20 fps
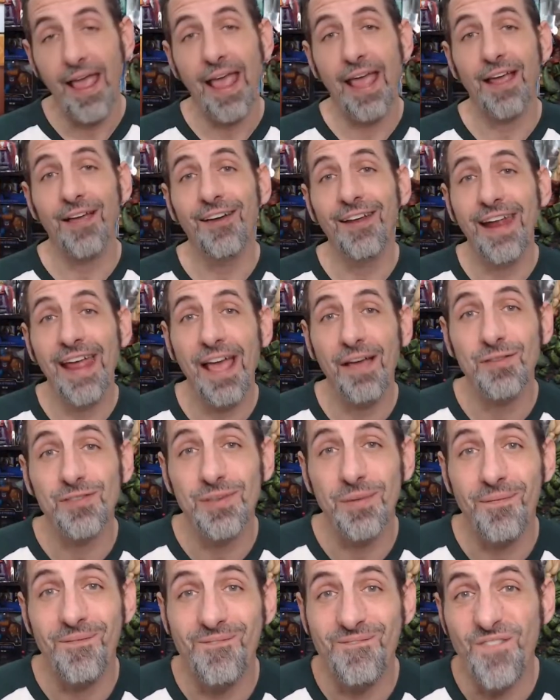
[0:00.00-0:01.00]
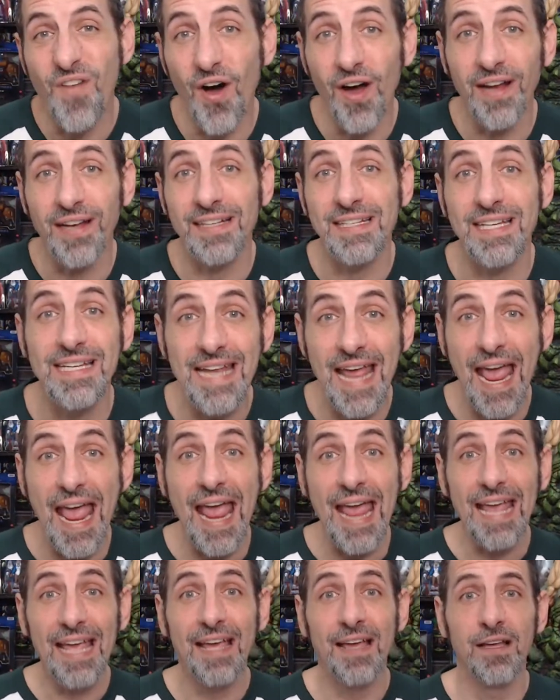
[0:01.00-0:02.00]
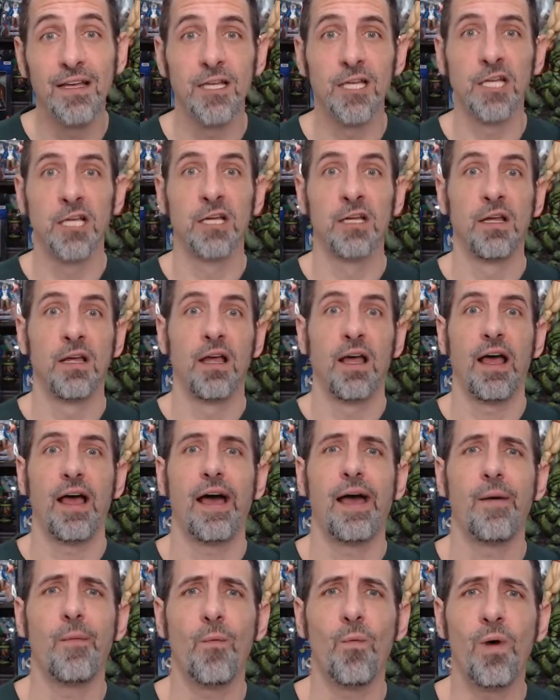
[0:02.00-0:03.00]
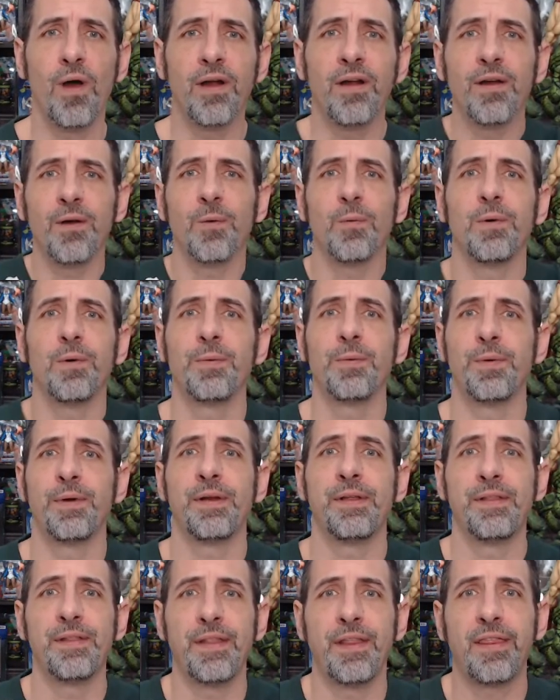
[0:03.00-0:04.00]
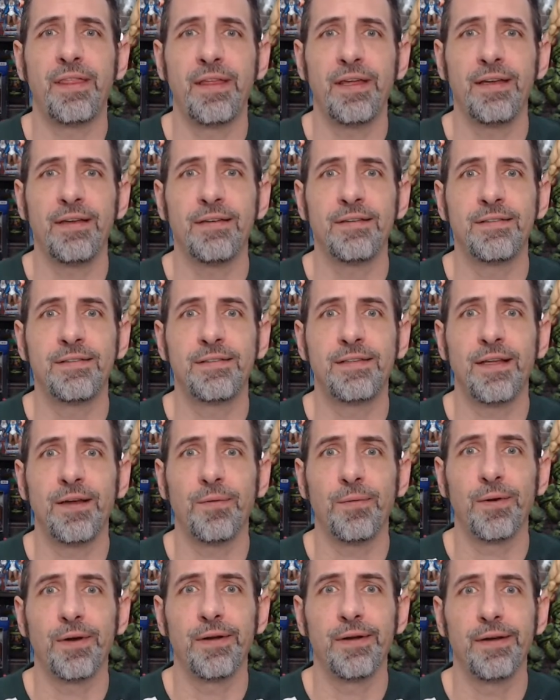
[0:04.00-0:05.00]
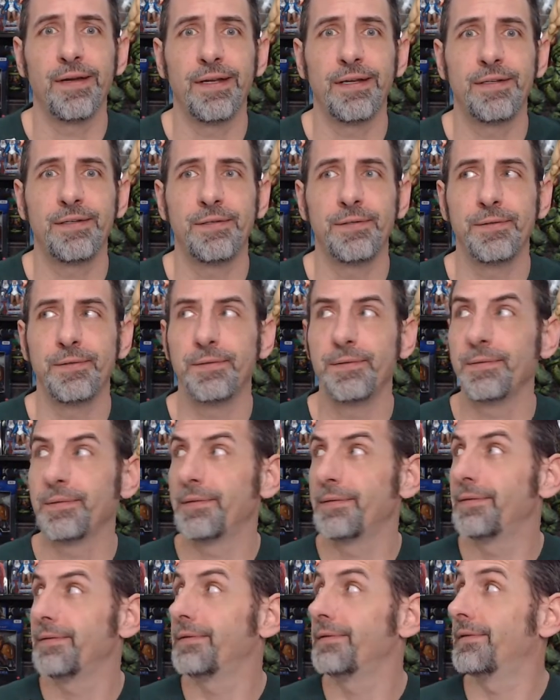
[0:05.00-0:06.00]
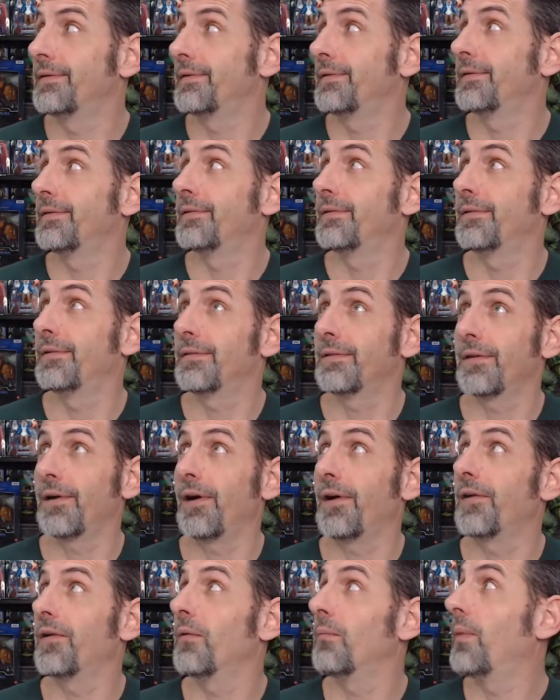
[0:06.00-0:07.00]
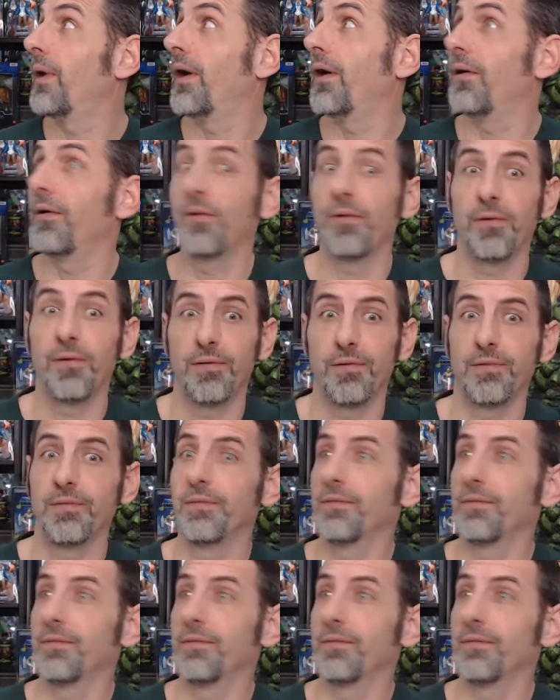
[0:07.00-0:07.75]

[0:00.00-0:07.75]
and gonna have some fun. Today, I wonder what one of the things that we're going to talk about